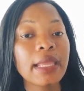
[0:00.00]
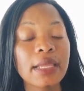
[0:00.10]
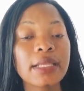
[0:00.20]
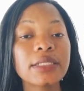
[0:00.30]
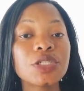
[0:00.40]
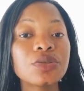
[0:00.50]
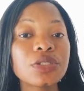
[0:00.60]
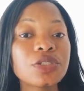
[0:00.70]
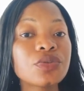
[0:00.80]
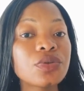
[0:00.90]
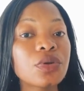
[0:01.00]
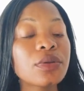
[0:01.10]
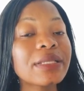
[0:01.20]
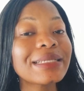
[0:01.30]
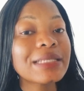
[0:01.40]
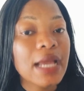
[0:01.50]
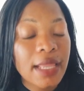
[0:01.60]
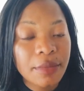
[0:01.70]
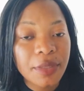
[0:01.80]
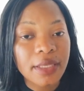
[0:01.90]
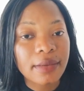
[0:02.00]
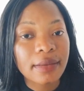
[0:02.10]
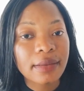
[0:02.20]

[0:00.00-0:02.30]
and you need to know the timing